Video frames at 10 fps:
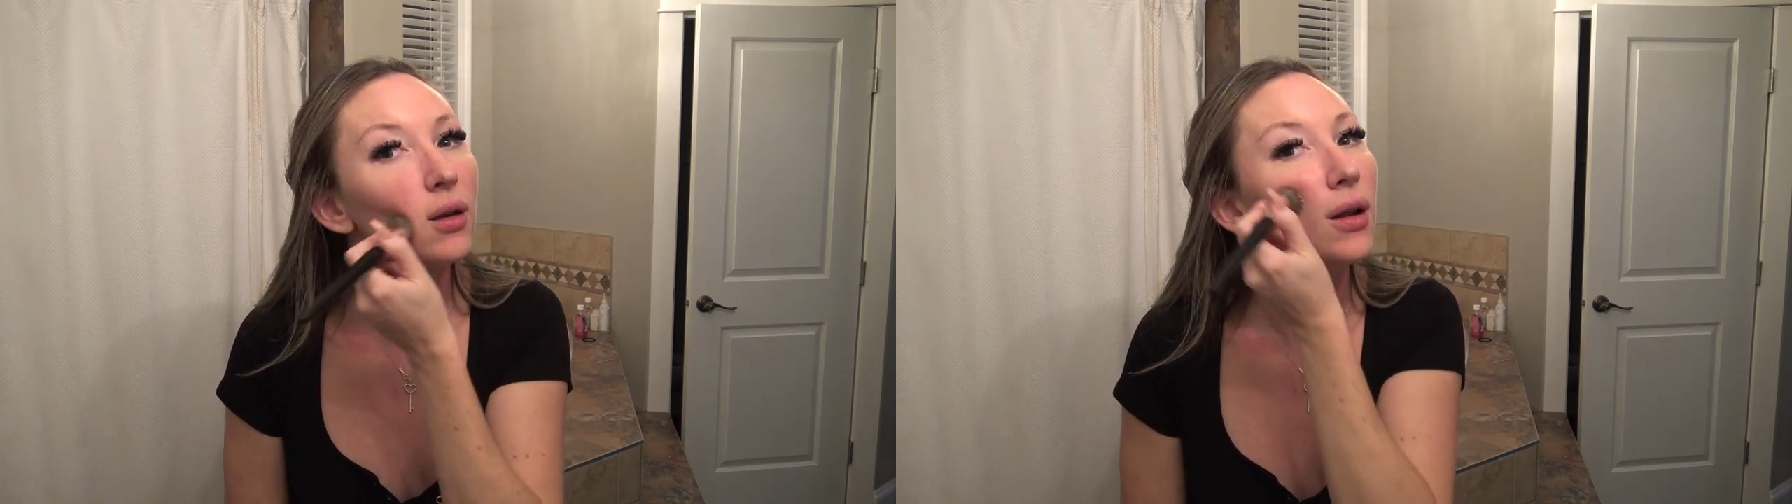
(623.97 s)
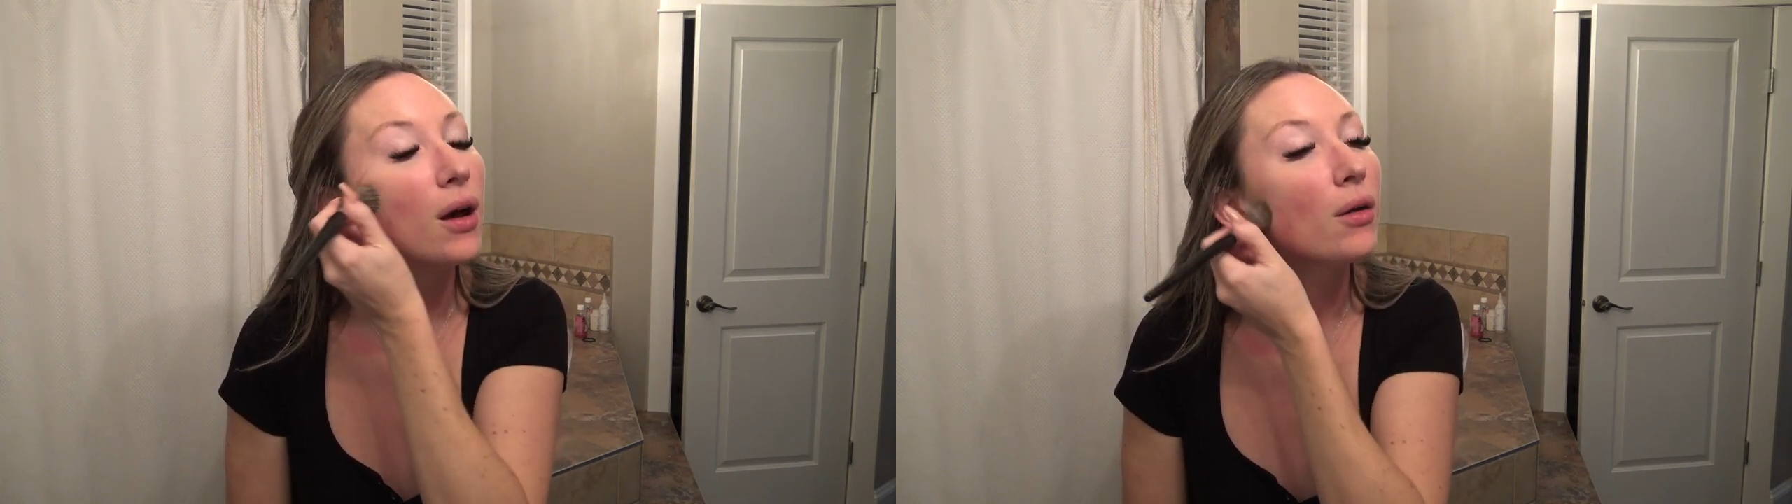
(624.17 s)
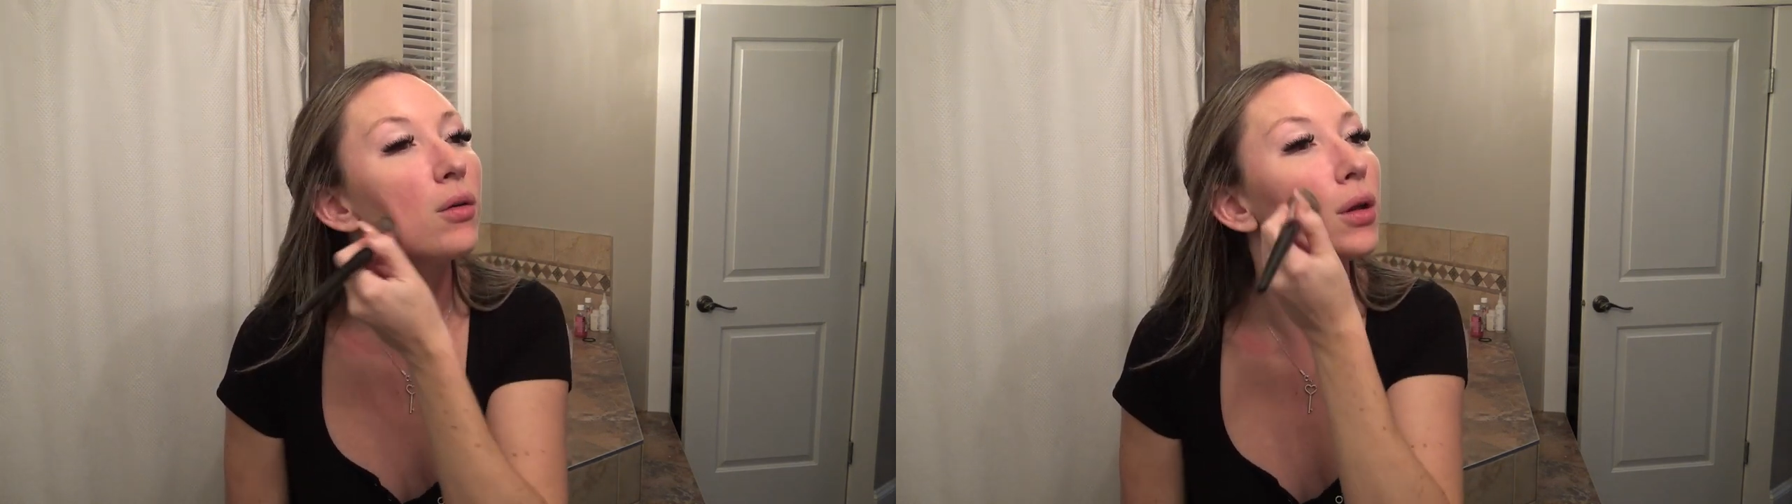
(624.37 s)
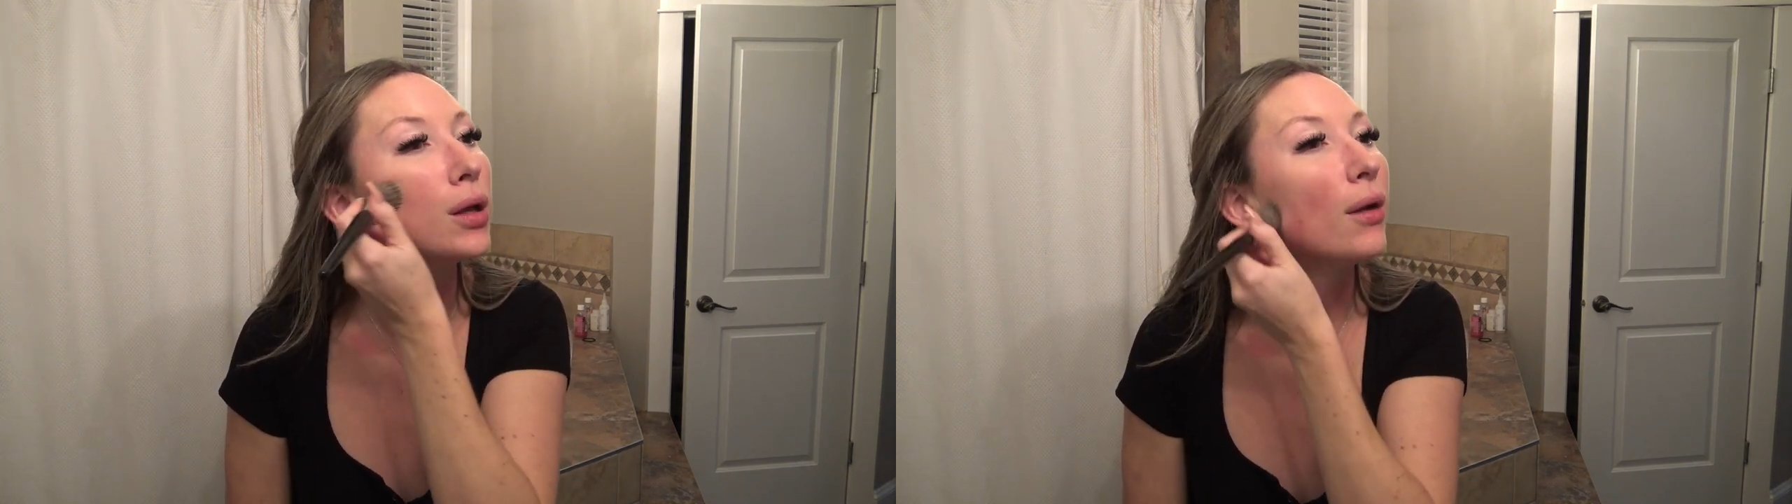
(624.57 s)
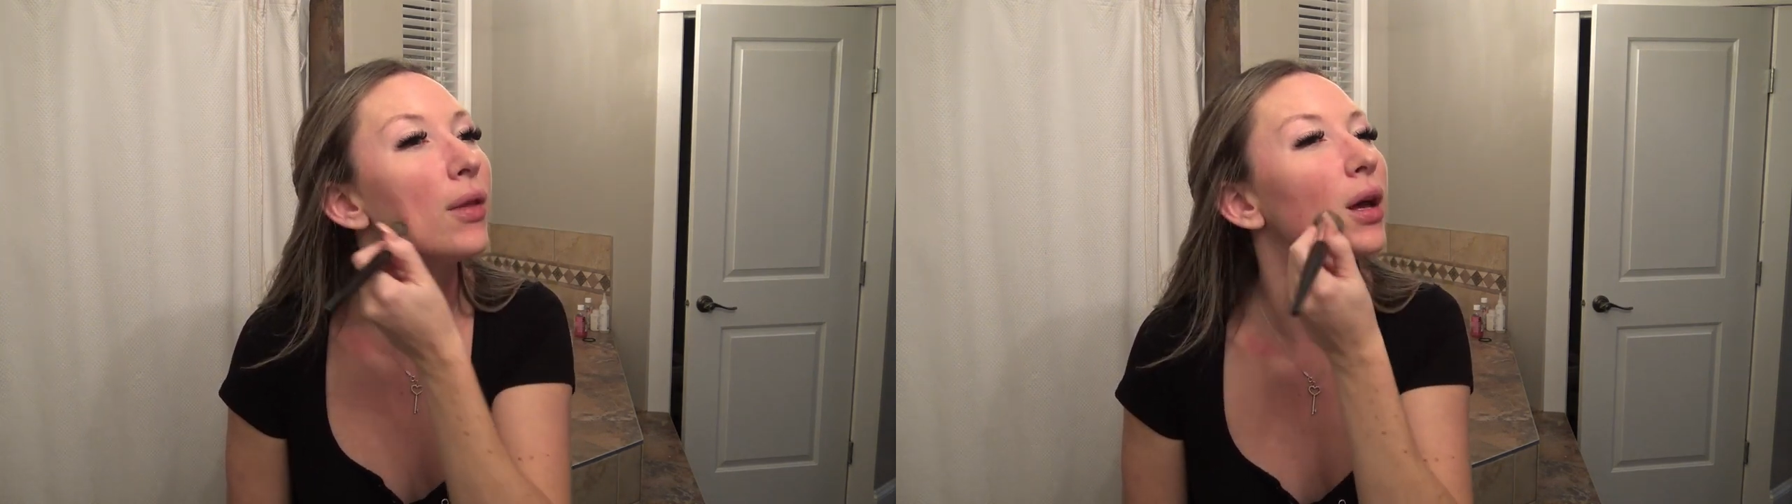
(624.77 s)
not
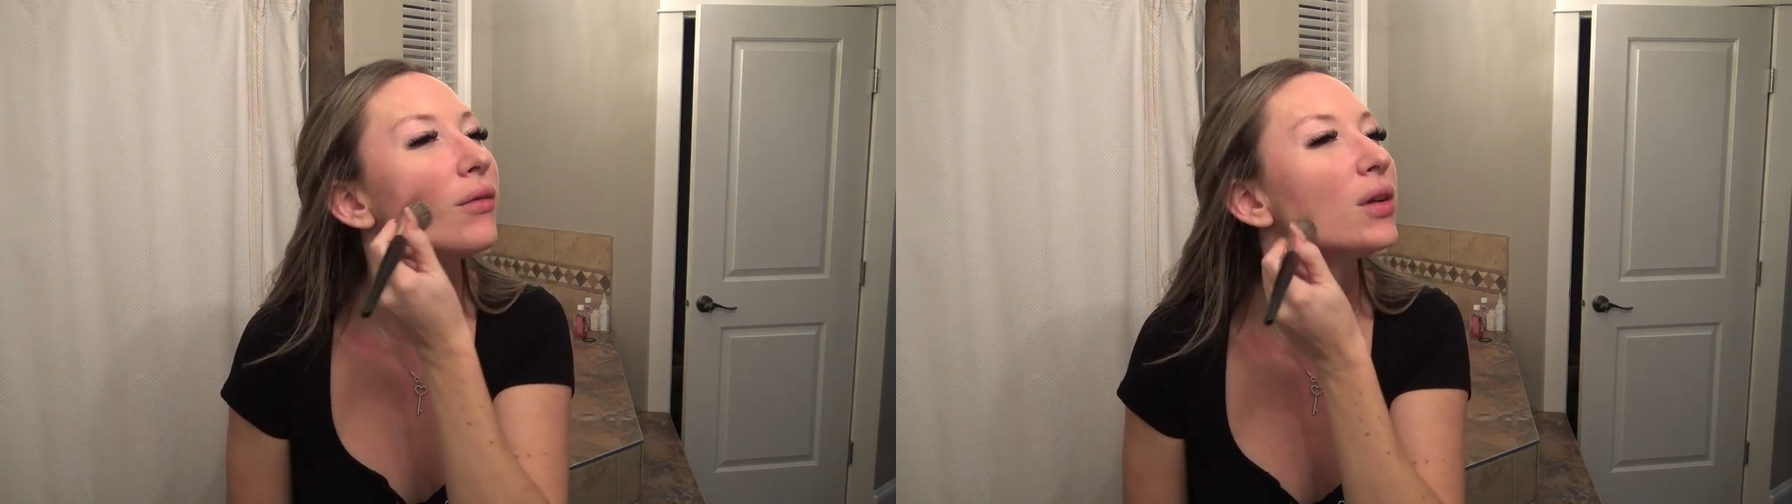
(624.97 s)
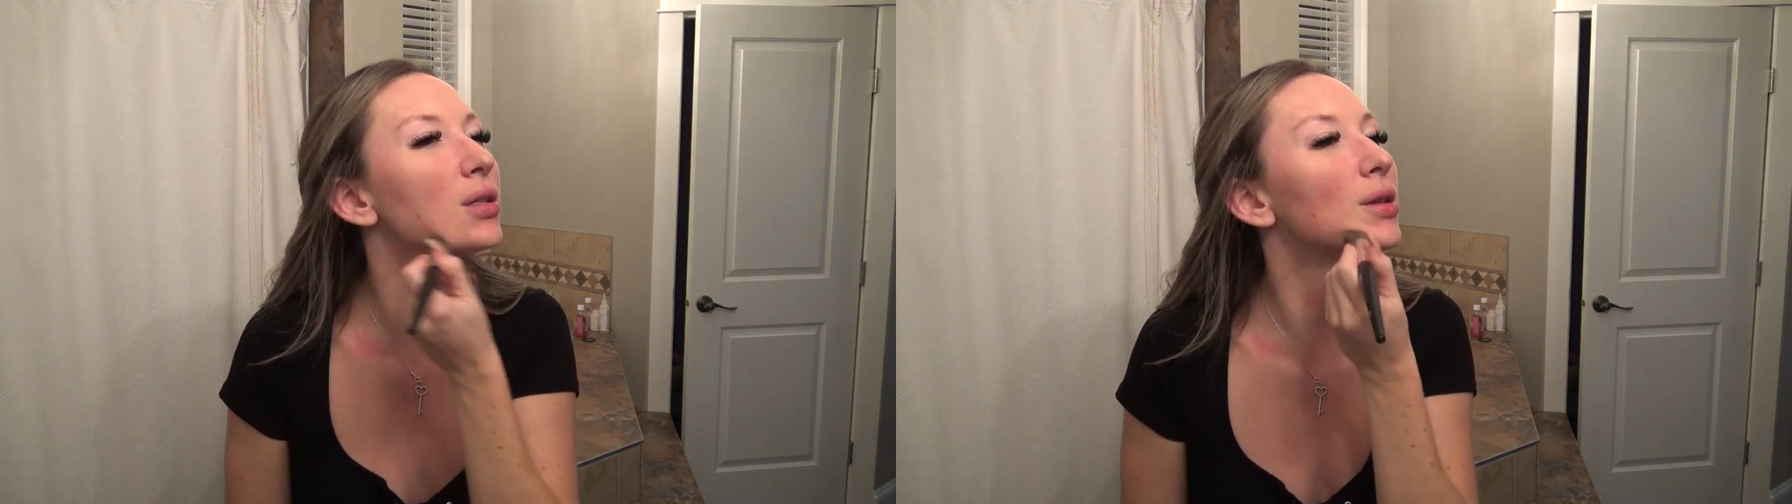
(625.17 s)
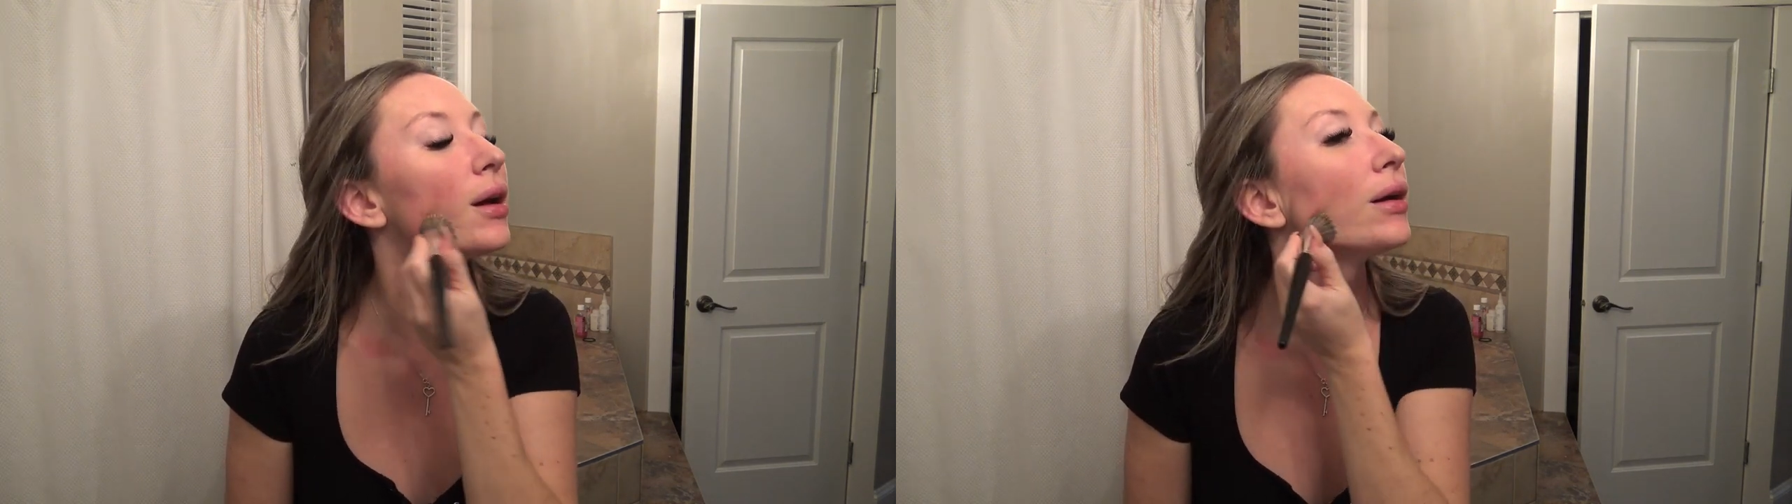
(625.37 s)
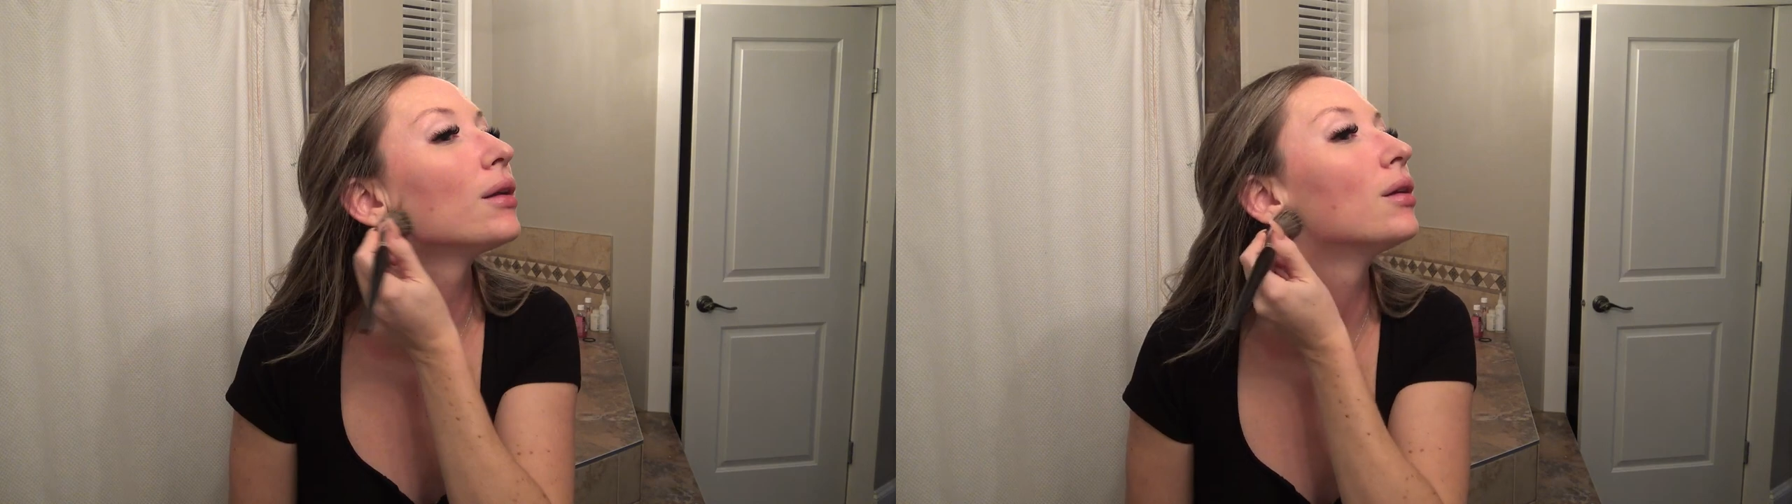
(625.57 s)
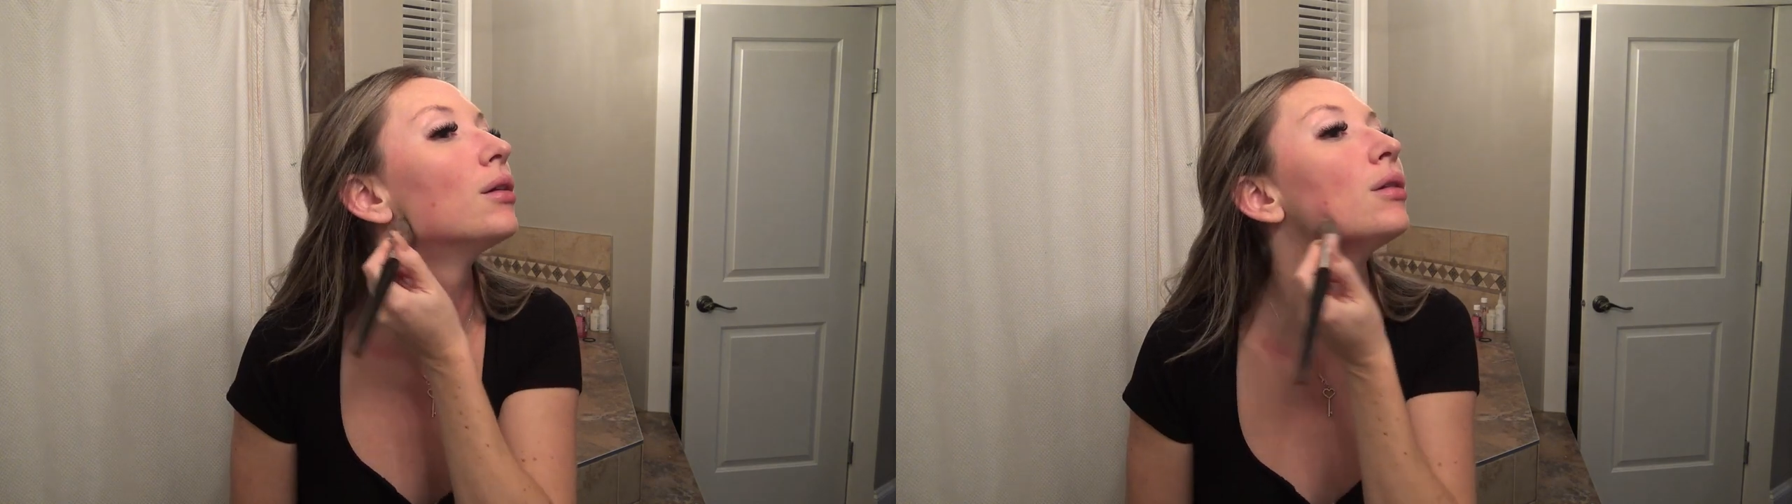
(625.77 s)
really on the heavy side.